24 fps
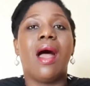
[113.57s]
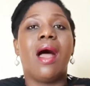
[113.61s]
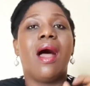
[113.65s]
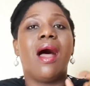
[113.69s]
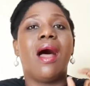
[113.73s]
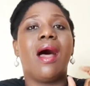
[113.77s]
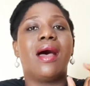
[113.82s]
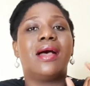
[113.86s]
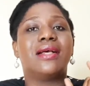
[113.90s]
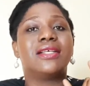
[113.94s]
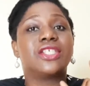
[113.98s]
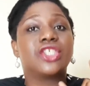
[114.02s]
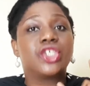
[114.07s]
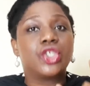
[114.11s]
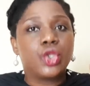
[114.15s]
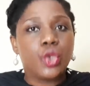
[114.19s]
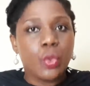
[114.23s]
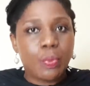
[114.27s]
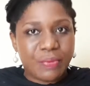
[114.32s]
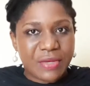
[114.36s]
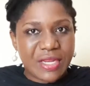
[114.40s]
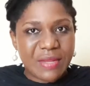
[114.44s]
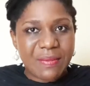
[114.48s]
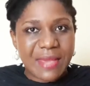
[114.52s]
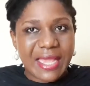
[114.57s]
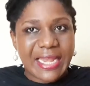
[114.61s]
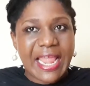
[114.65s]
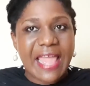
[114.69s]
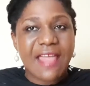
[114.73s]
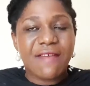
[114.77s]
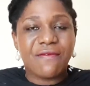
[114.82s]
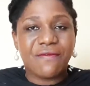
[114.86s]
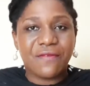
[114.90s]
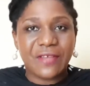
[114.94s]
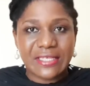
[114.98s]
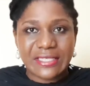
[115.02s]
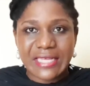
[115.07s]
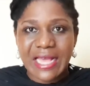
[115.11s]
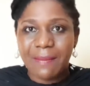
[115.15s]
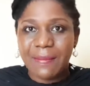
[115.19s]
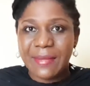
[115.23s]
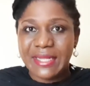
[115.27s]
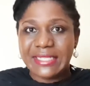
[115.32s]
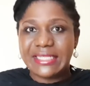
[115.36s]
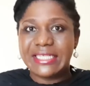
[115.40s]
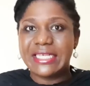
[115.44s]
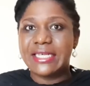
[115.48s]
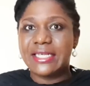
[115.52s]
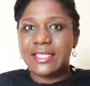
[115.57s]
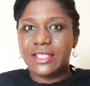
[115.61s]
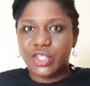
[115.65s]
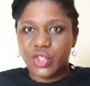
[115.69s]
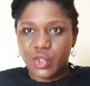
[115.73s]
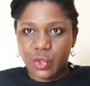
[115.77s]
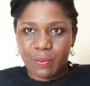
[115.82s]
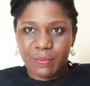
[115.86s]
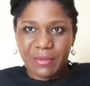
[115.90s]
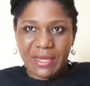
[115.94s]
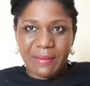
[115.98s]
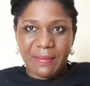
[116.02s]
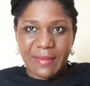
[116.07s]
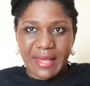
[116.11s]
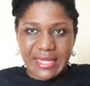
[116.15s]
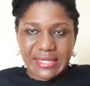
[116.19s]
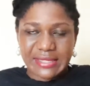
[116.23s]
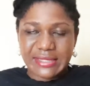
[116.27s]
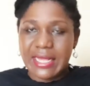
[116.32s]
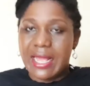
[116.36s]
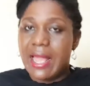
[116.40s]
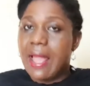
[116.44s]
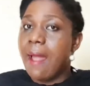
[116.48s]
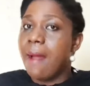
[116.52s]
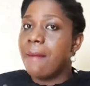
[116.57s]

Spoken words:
a supplement, a vitamin D supplement.